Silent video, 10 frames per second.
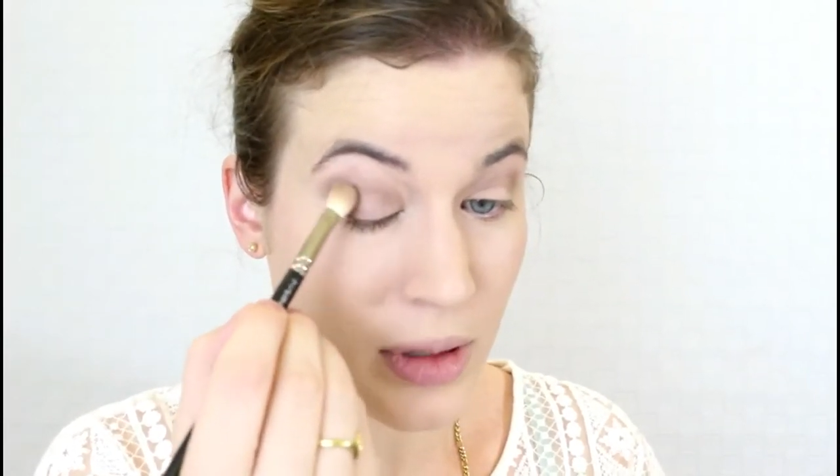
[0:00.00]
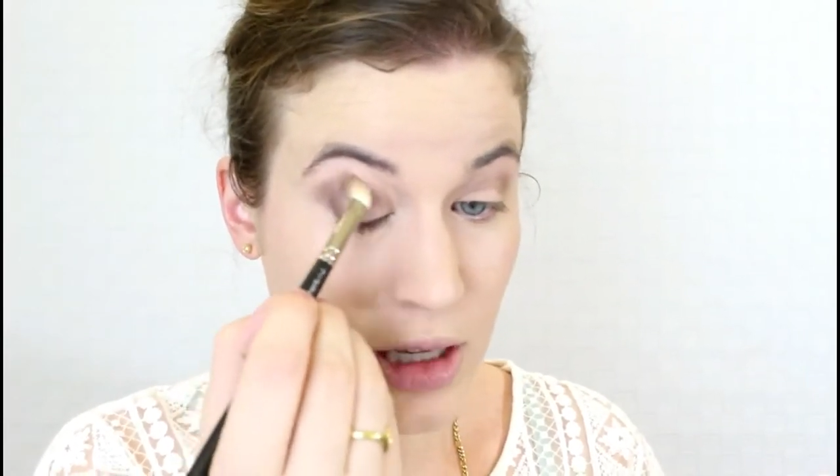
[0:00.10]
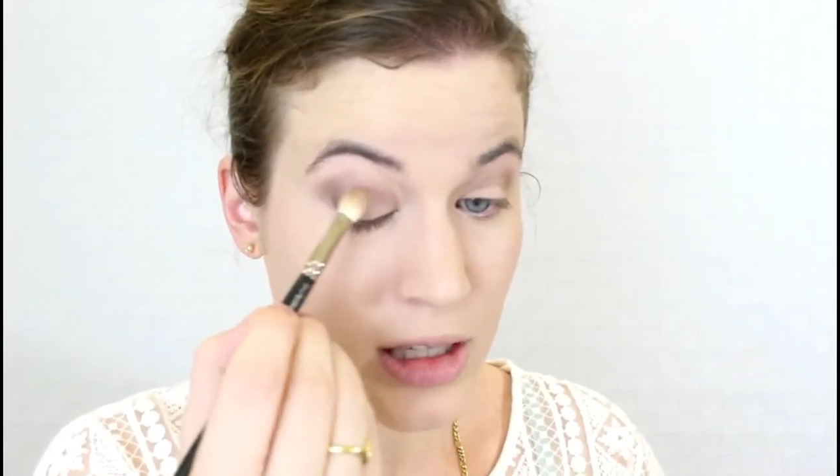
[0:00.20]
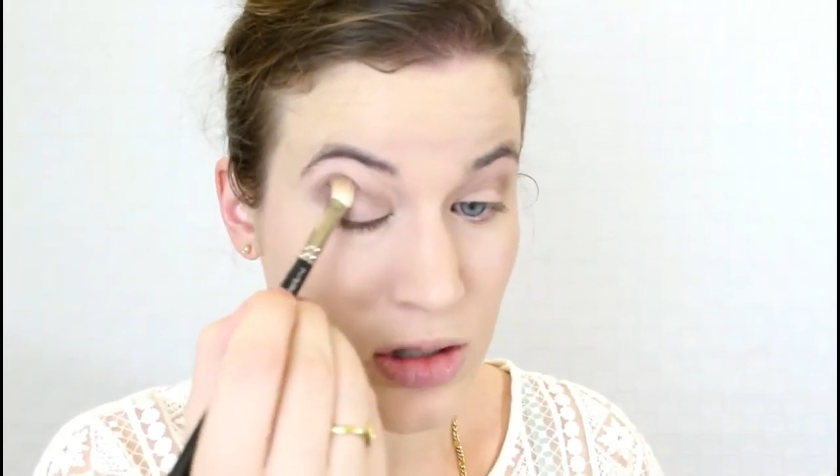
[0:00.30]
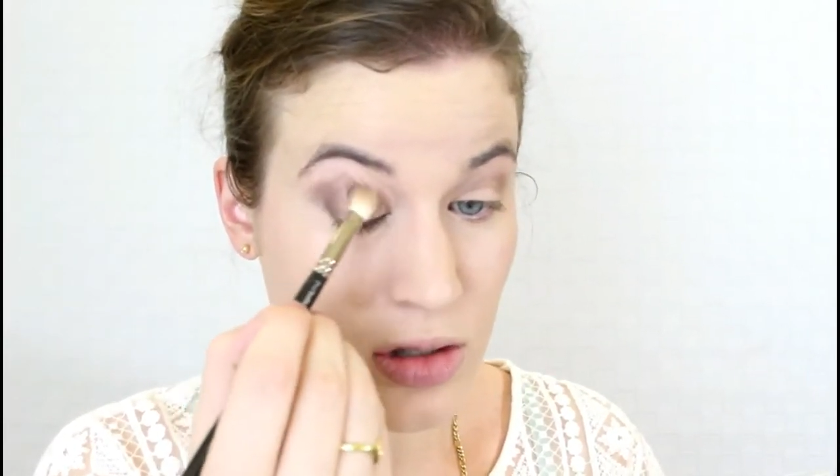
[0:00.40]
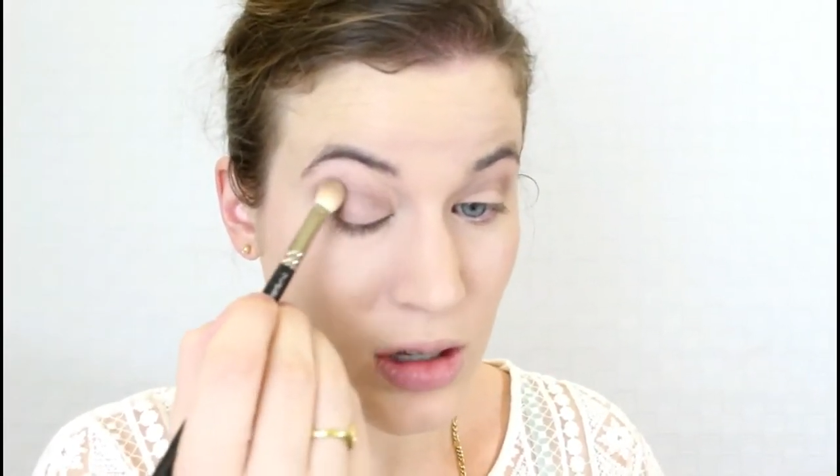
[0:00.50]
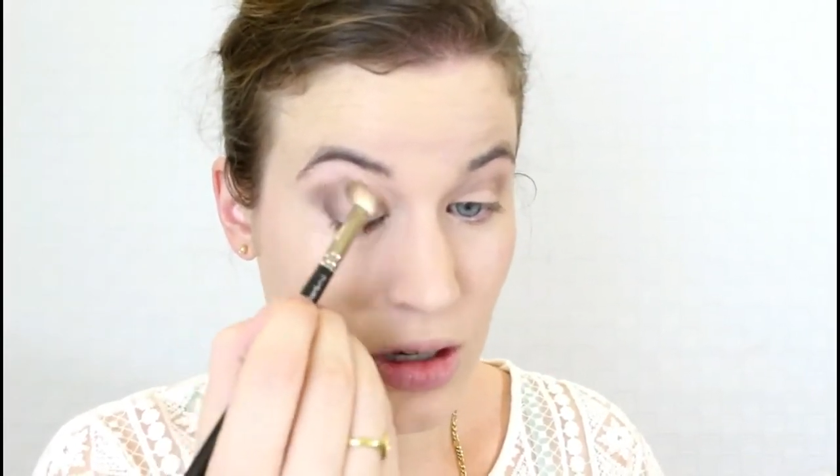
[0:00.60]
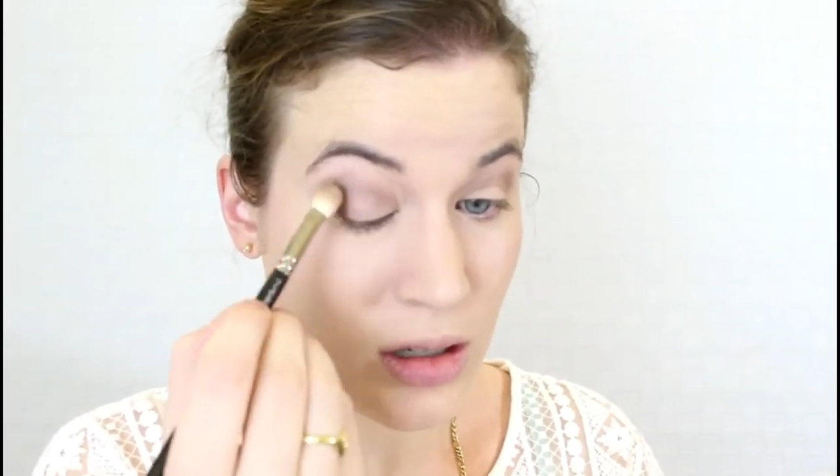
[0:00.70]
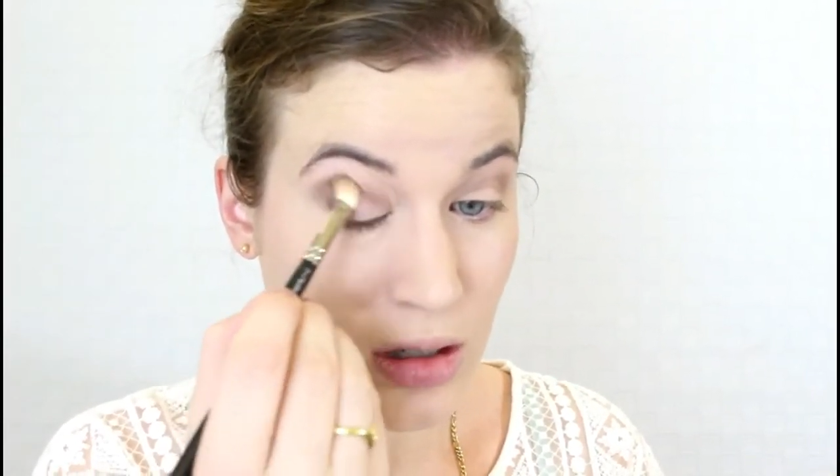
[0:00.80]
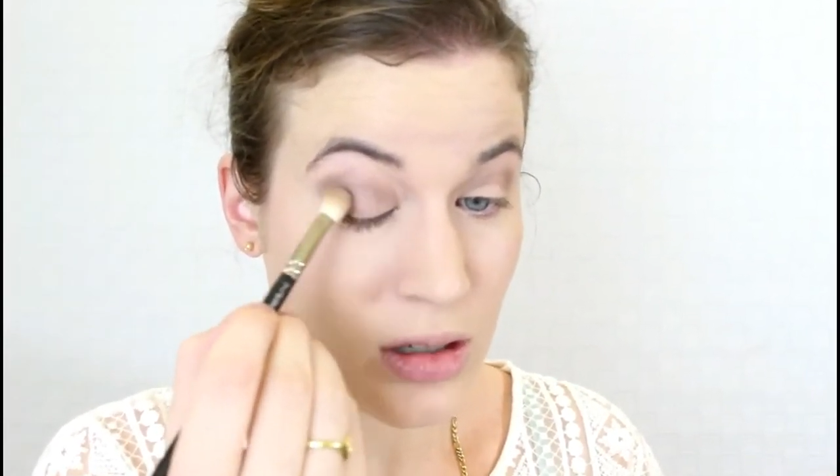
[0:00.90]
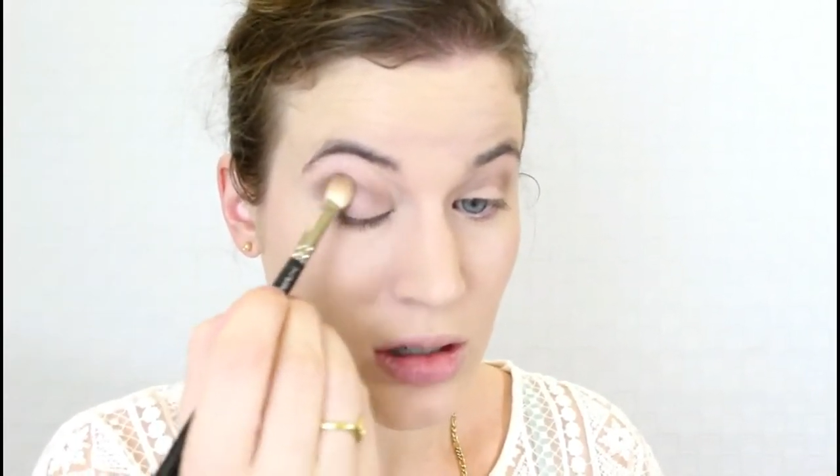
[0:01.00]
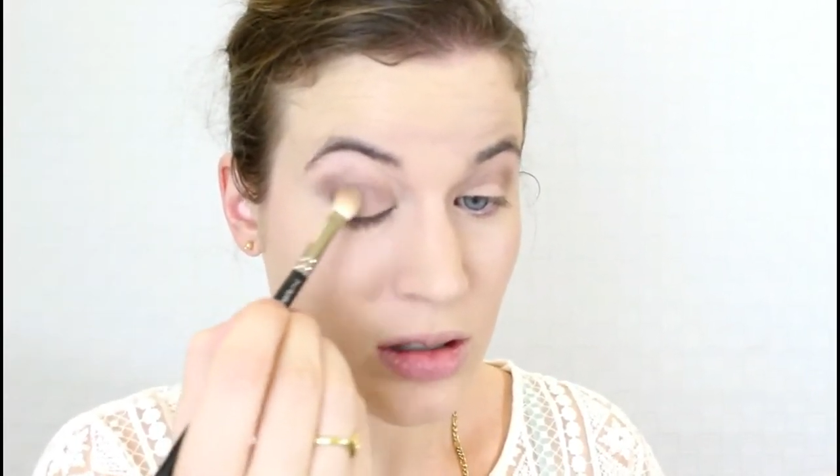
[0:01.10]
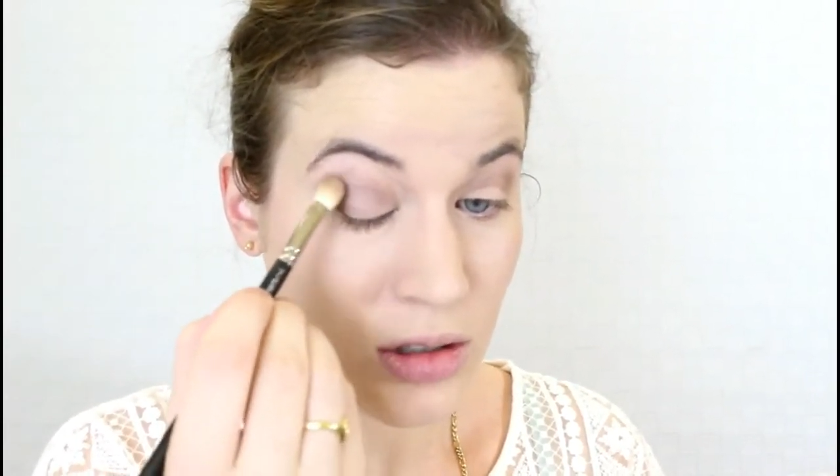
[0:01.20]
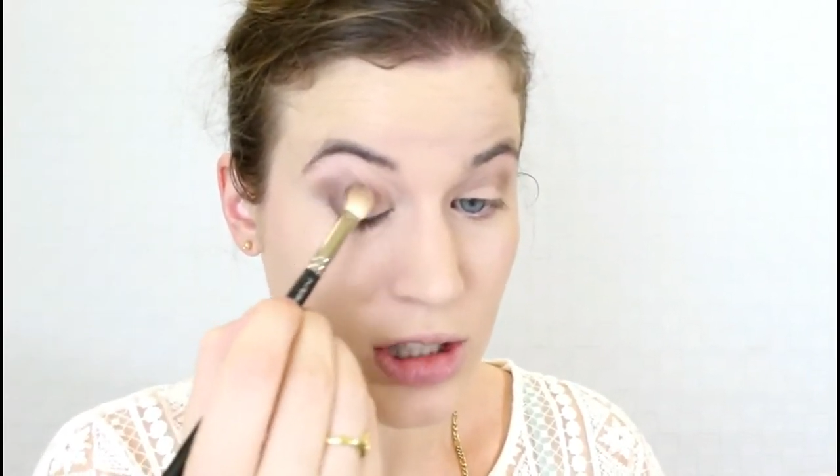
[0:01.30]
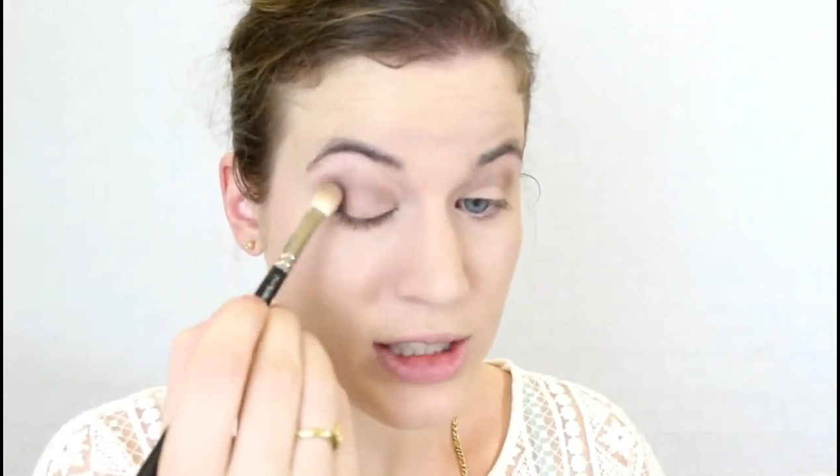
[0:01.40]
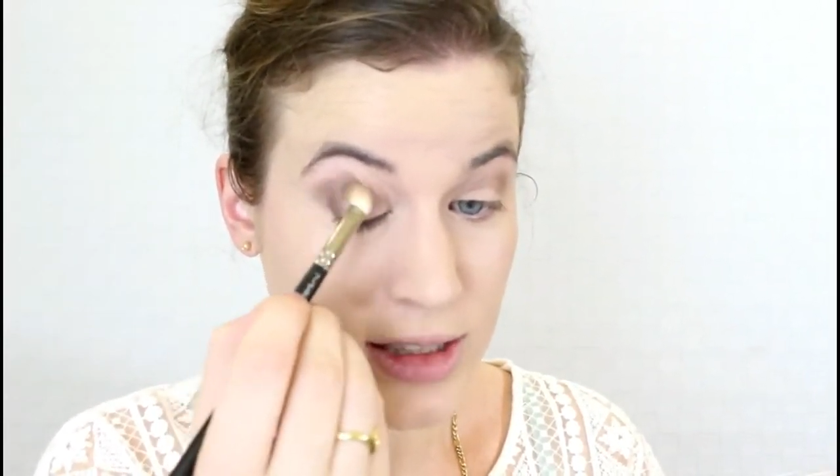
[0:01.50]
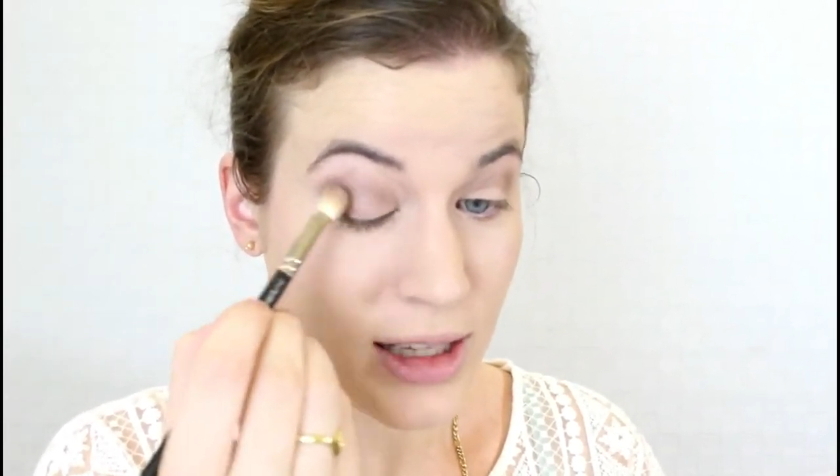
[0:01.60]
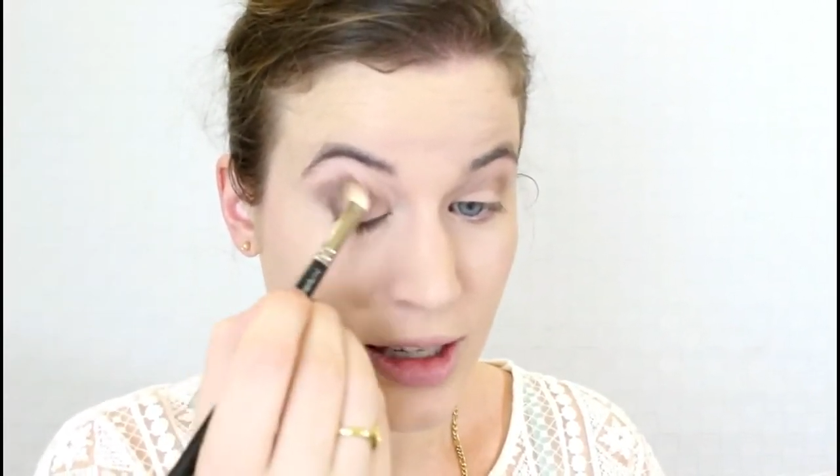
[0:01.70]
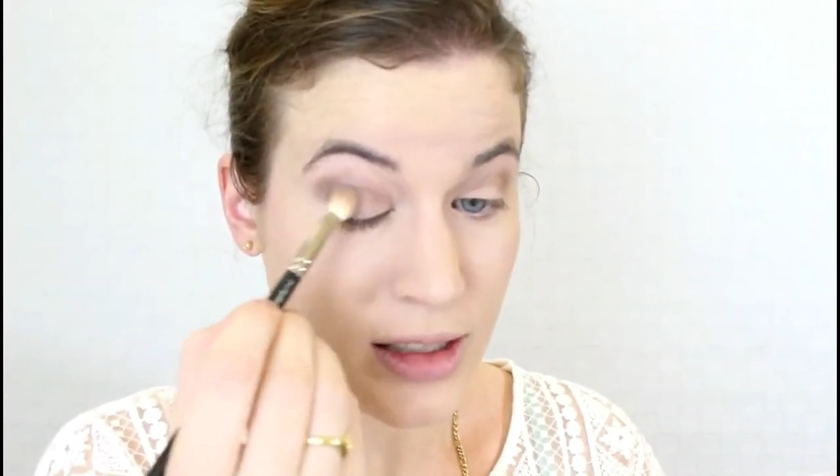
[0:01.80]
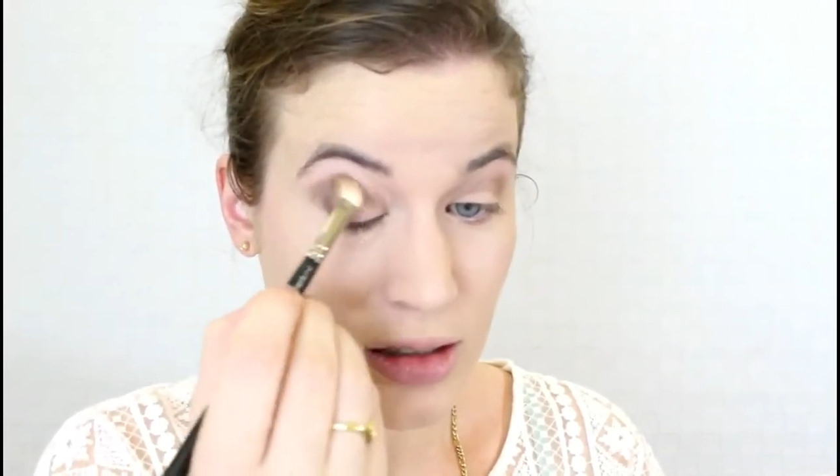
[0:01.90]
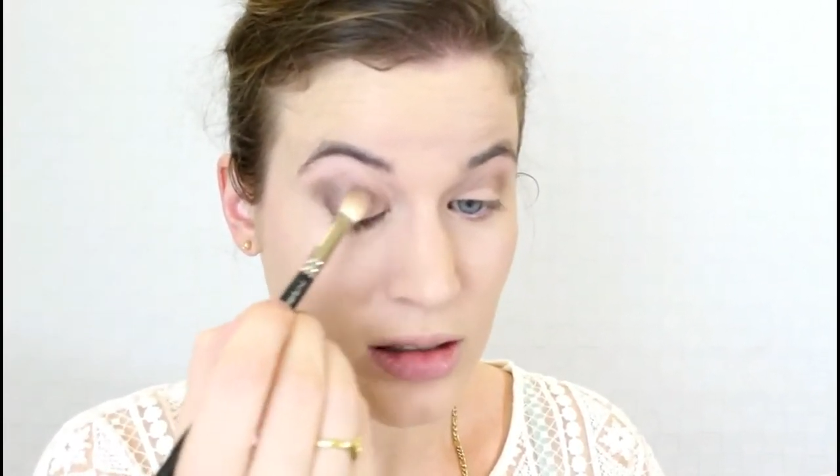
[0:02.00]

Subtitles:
into the crease line,